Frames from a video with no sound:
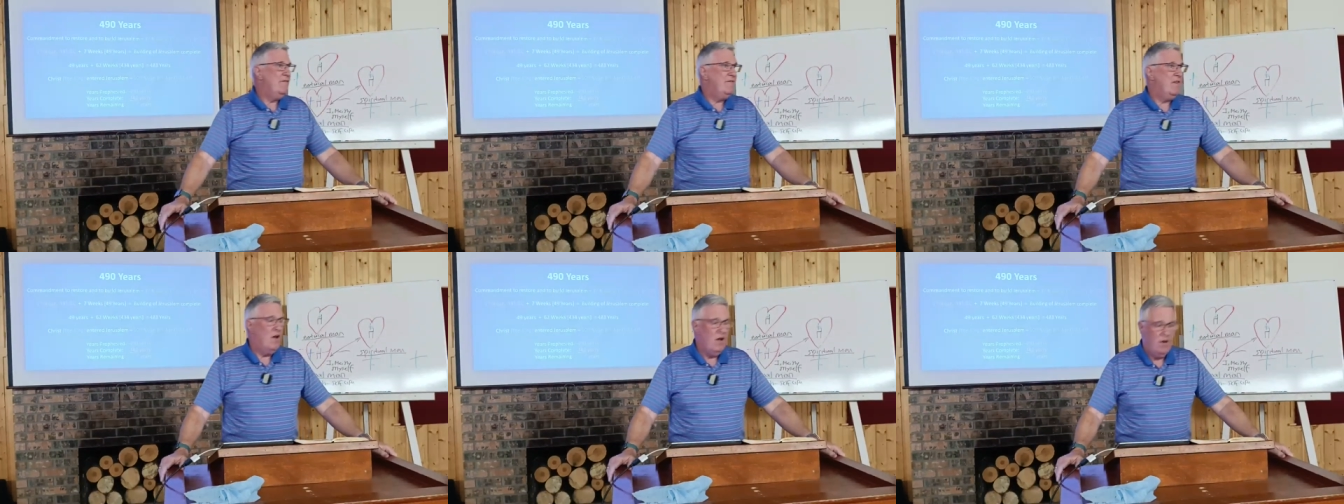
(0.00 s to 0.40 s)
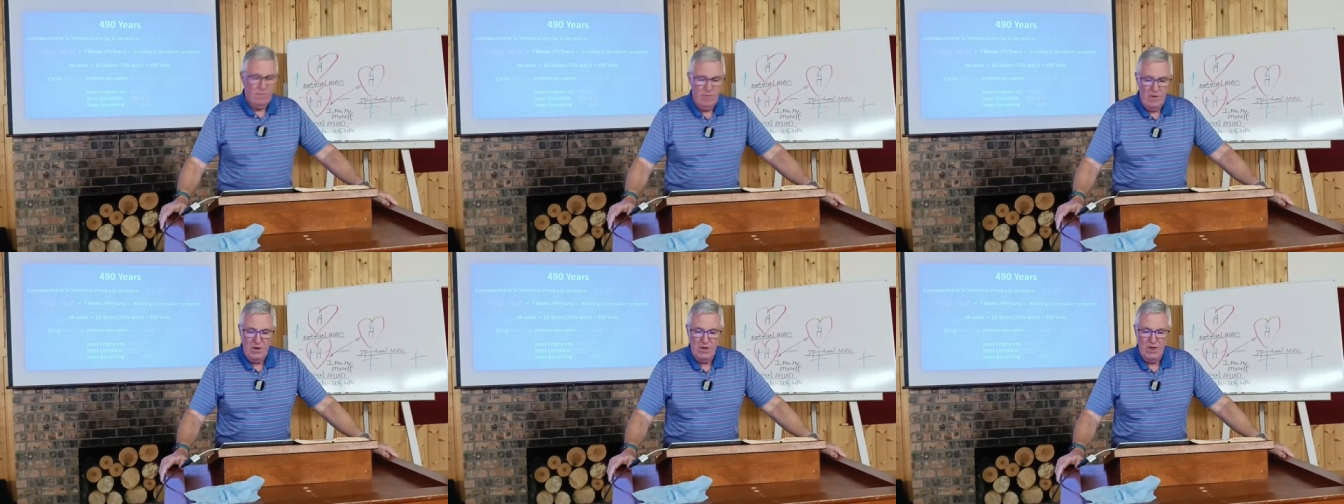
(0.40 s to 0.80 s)

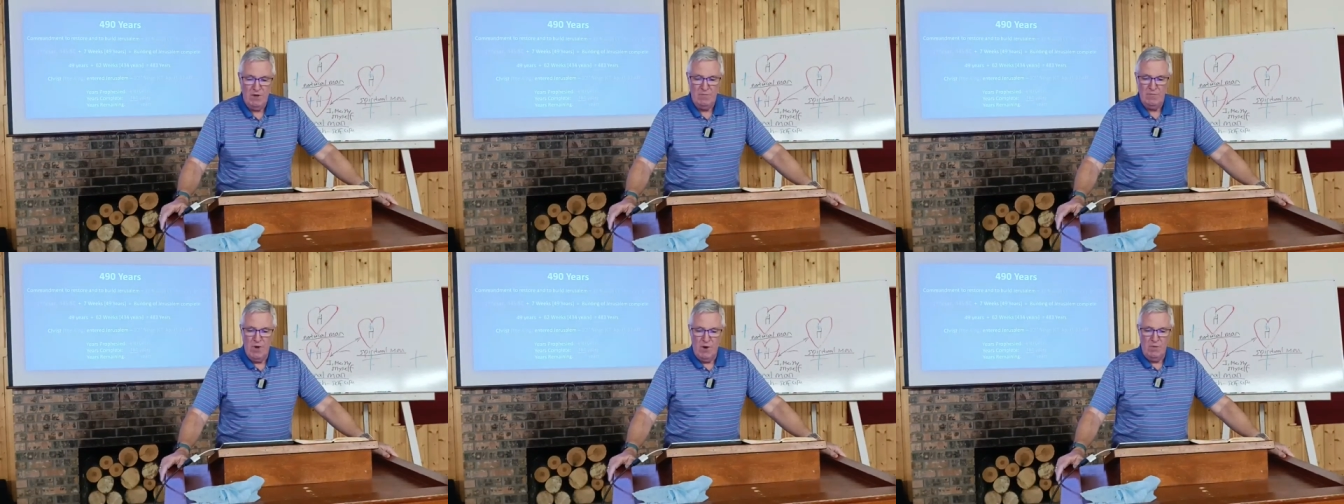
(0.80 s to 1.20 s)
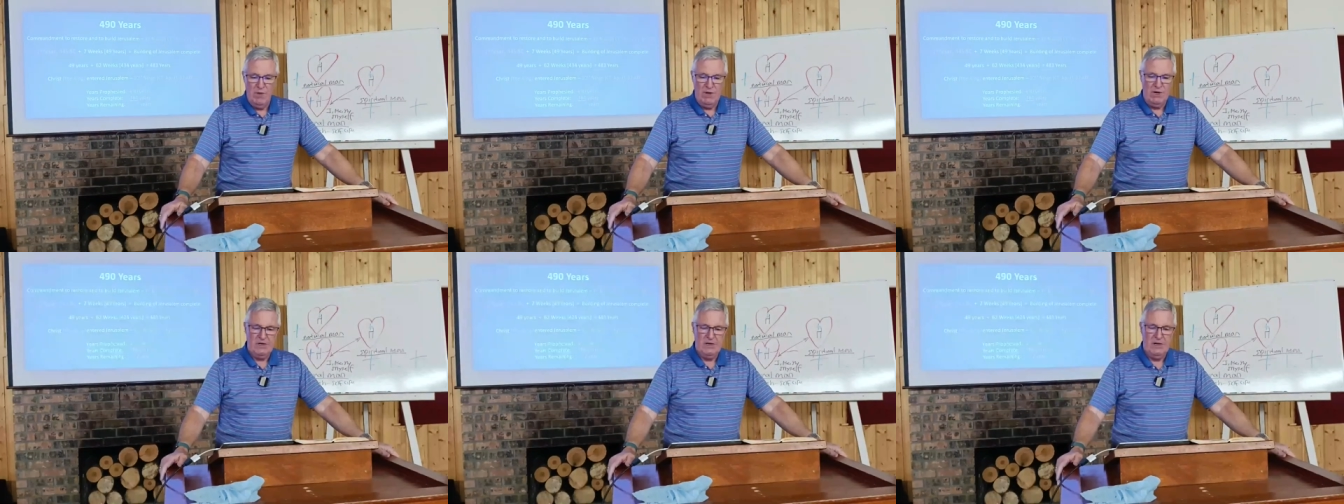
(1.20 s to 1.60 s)
from the
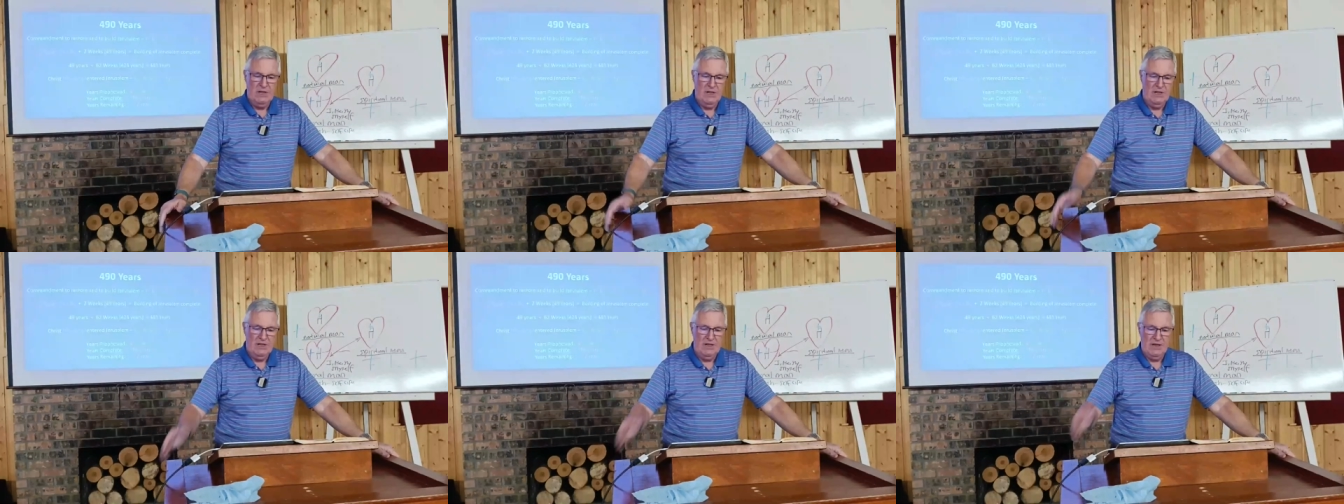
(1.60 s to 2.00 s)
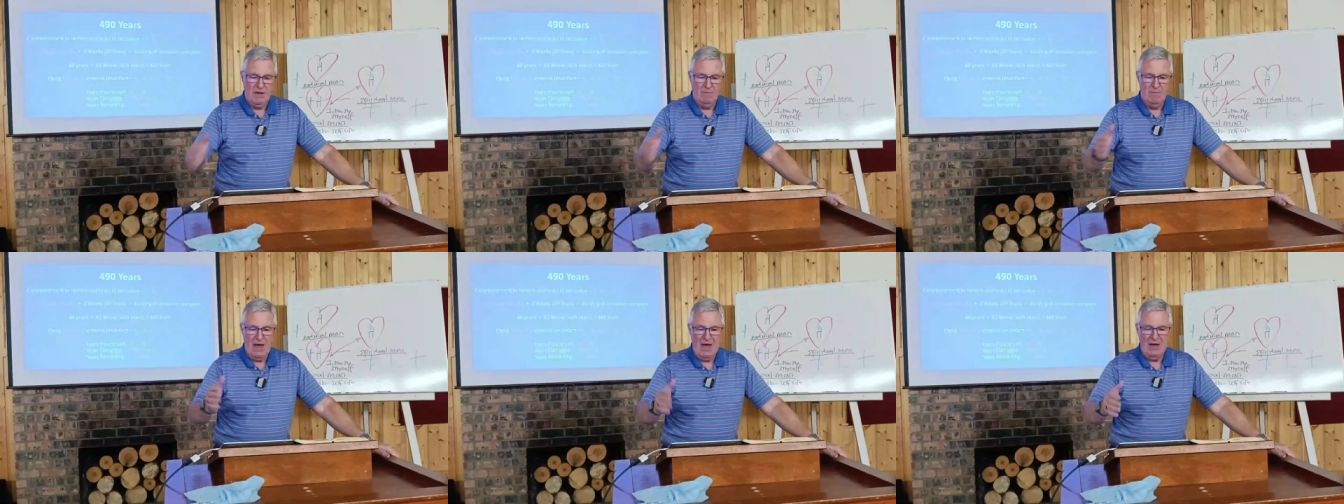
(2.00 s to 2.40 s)
moment the
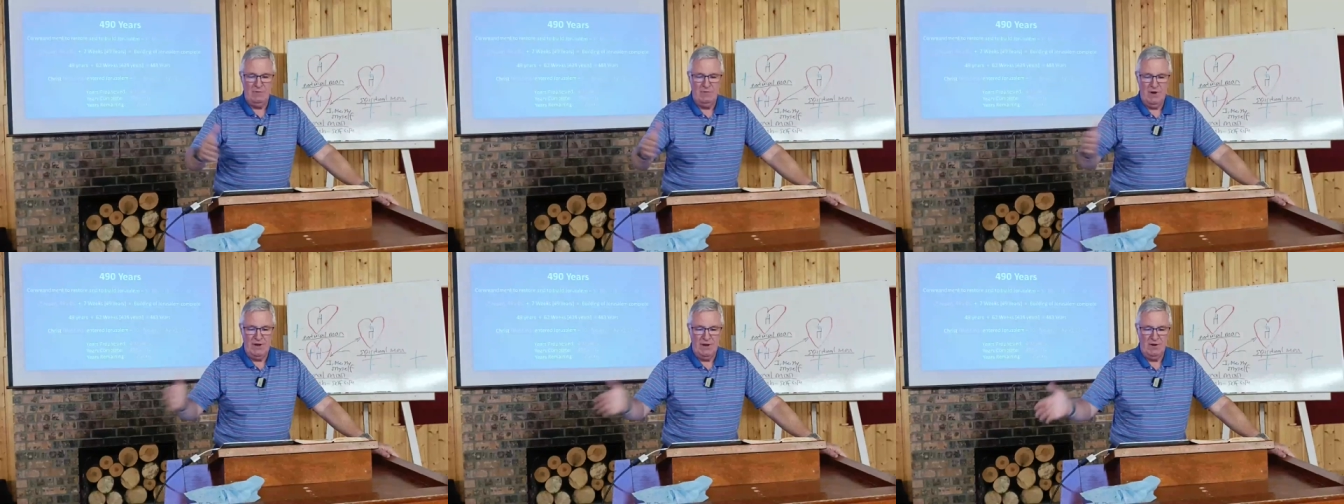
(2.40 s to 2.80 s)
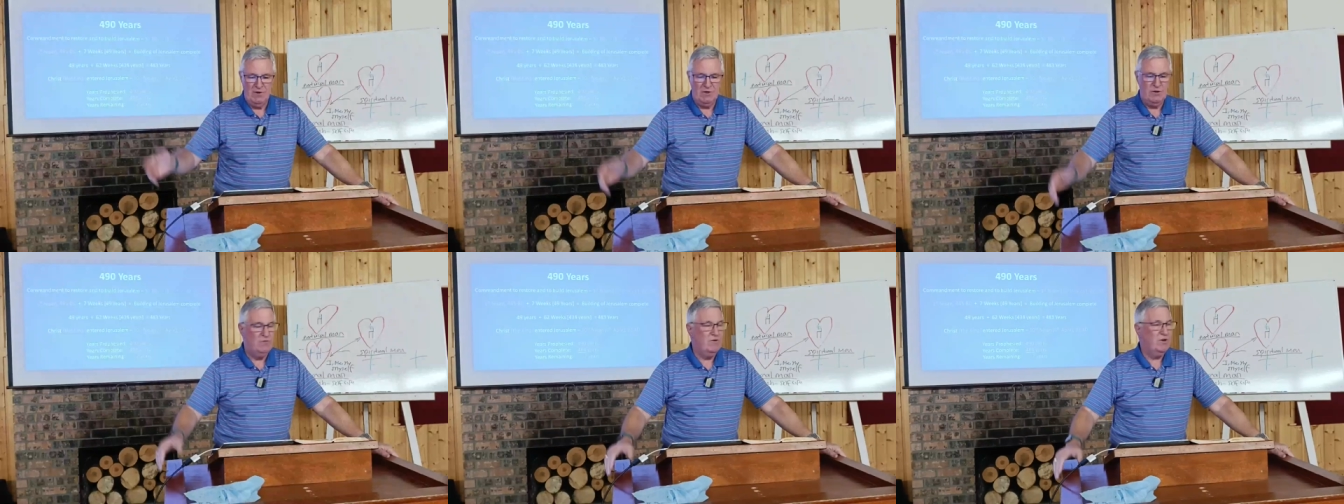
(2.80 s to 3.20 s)
command went
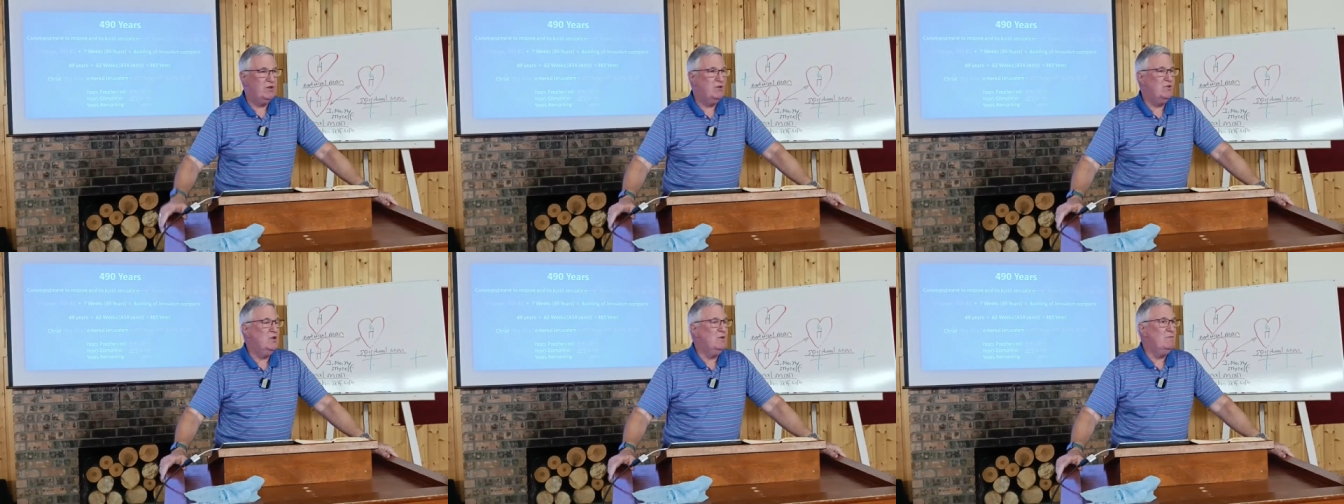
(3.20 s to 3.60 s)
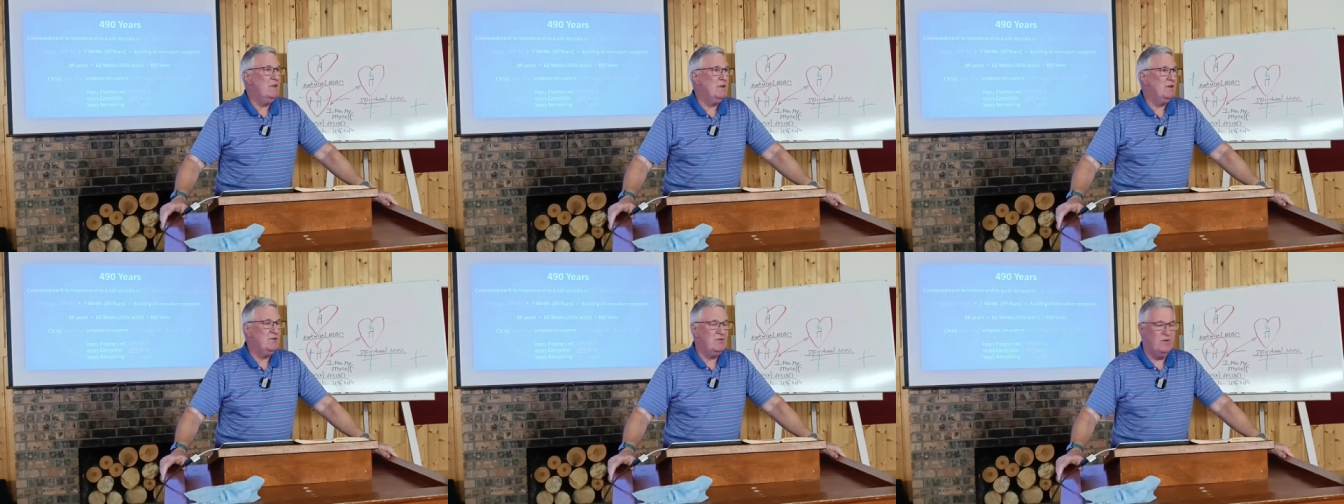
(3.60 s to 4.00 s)
out to restore and
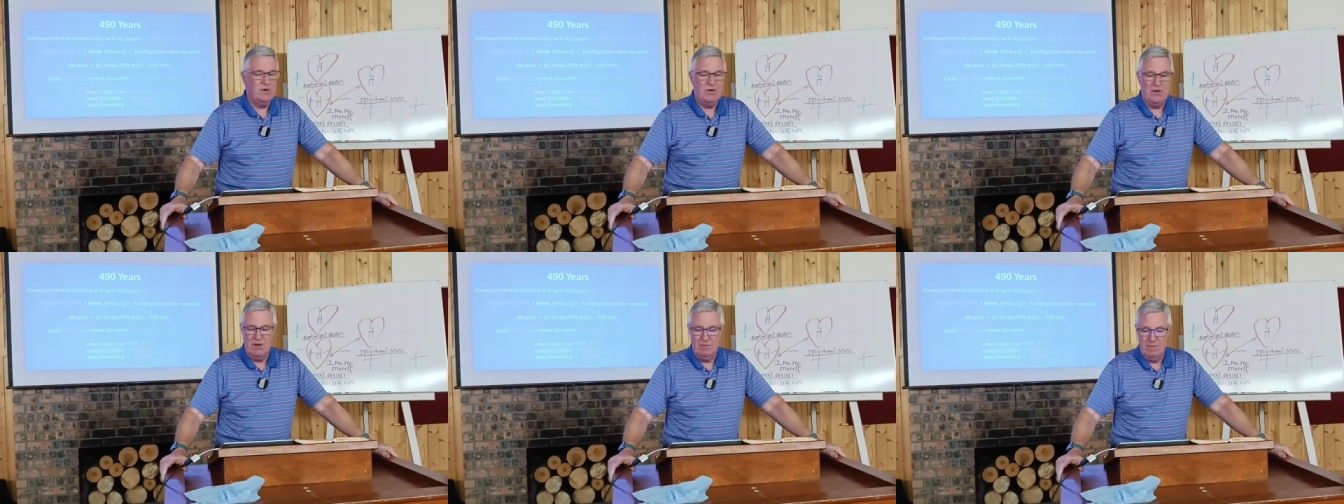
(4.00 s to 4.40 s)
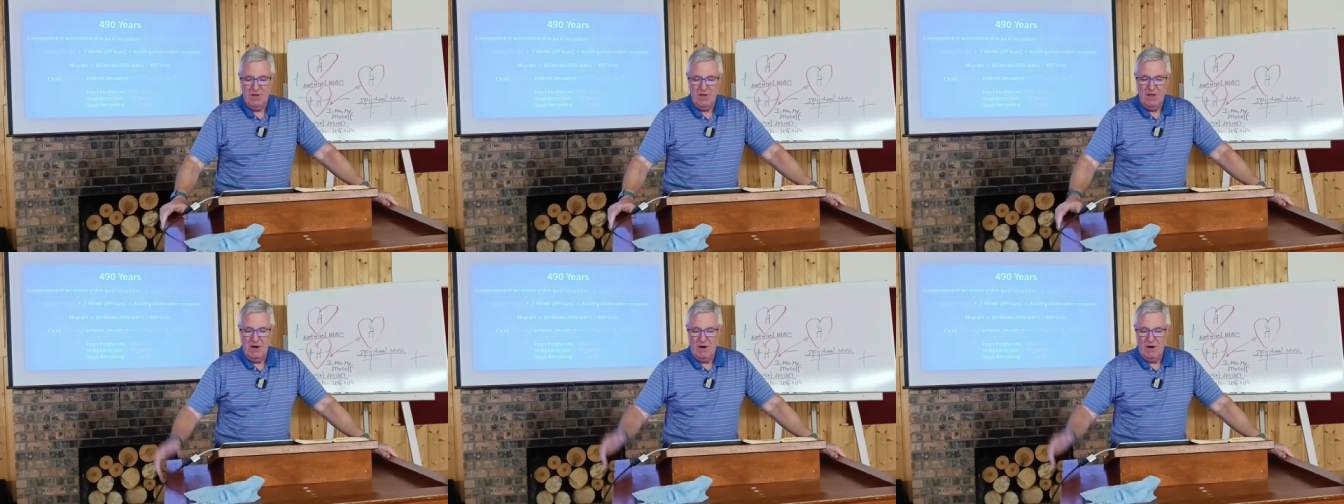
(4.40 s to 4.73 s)
build Jerusalem